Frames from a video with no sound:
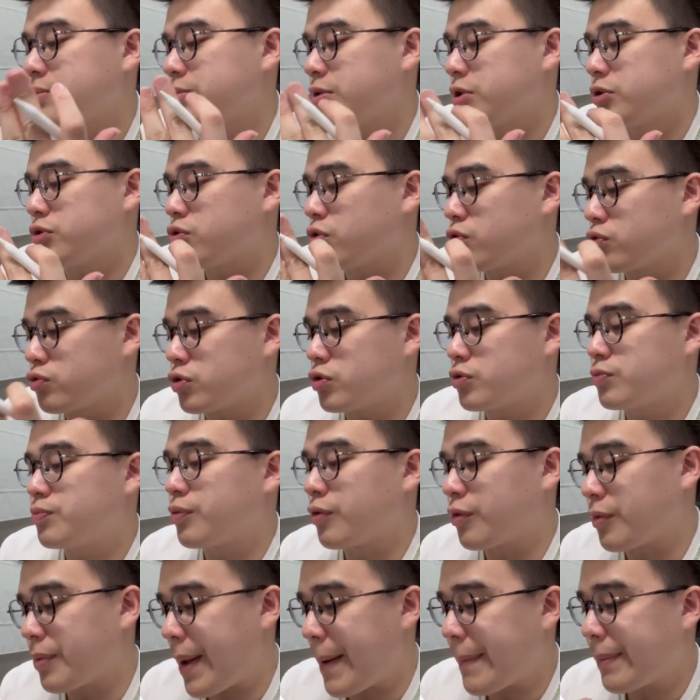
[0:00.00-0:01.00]
the total
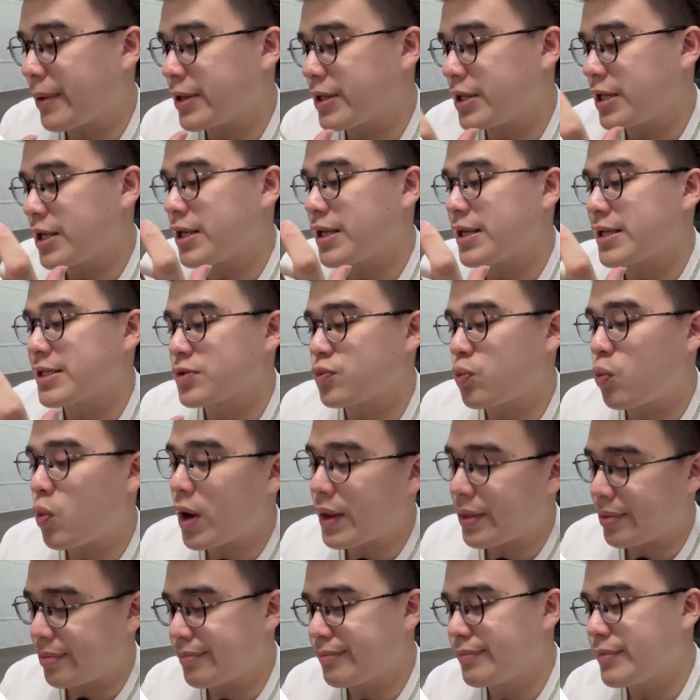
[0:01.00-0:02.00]
probability is
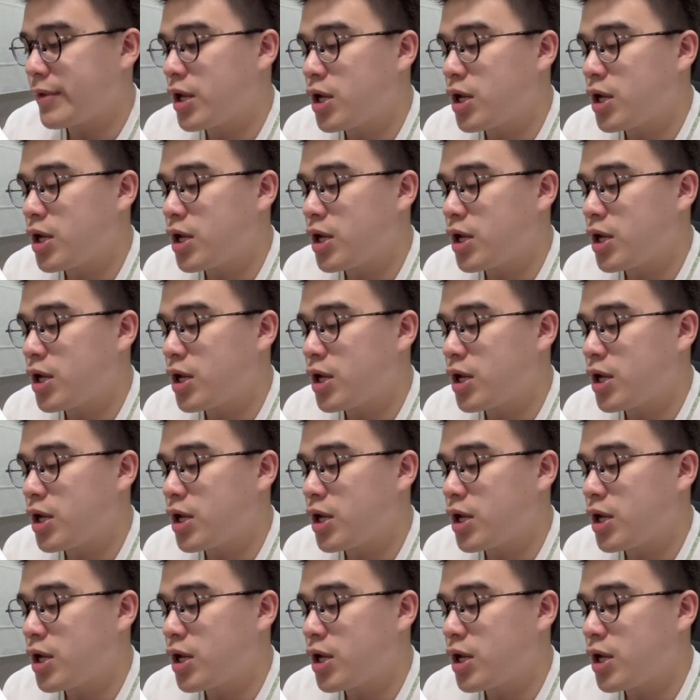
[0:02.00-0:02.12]
1.